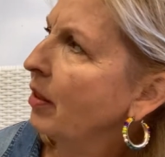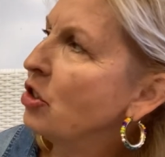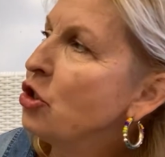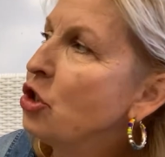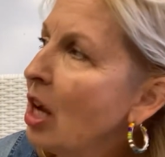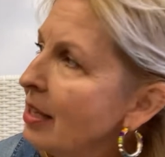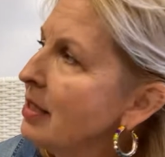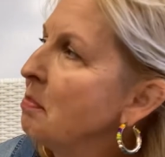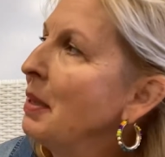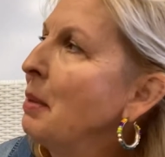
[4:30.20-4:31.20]

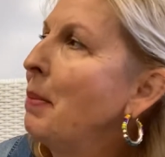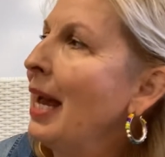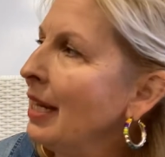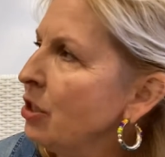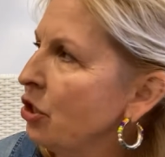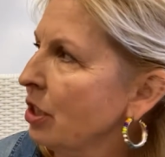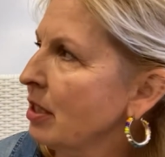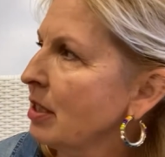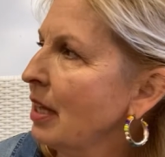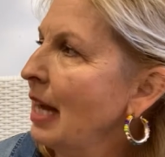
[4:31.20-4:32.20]
Just be
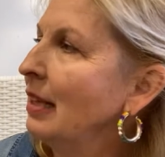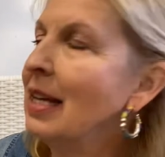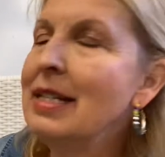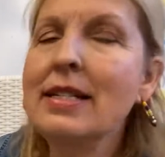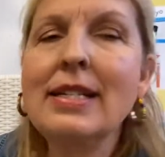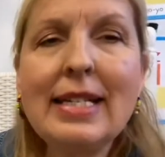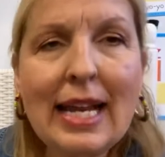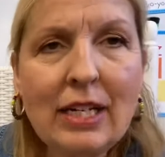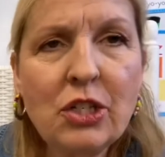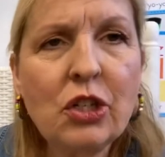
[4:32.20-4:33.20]
patient and let
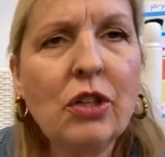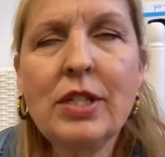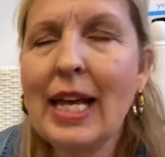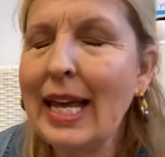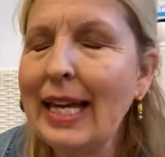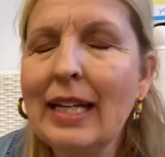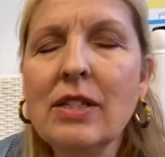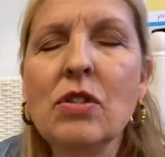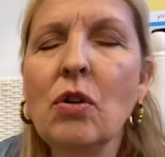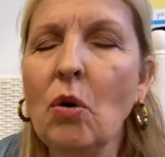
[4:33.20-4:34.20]
nature take
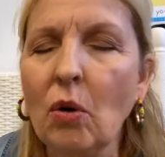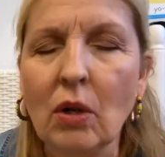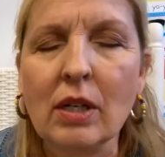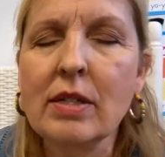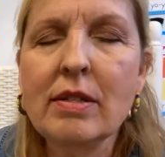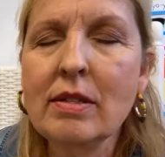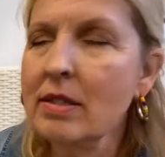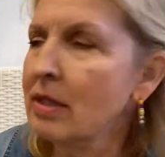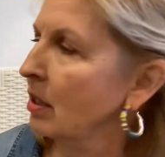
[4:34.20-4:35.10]
its course.